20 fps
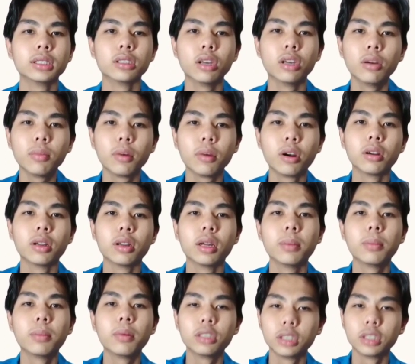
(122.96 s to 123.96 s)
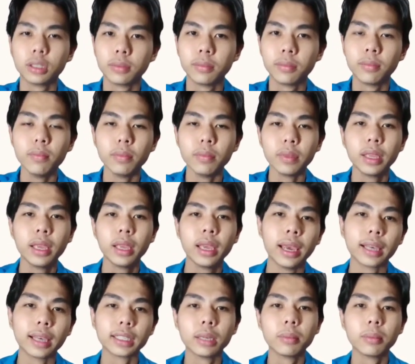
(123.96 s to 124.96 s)
a stop or a plosive.
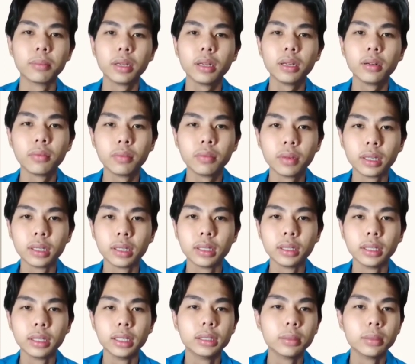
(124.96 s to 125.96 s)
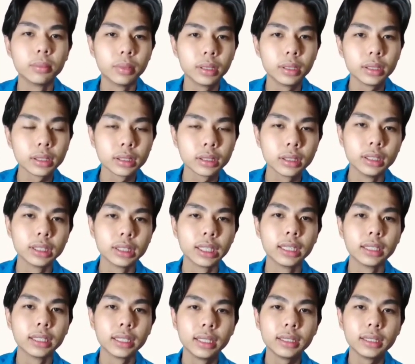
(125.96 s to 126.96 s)
Example, P is burst, the
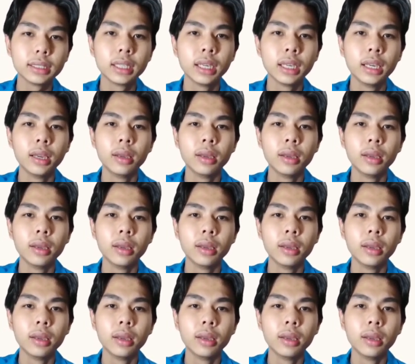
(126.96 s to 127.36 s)
sentence,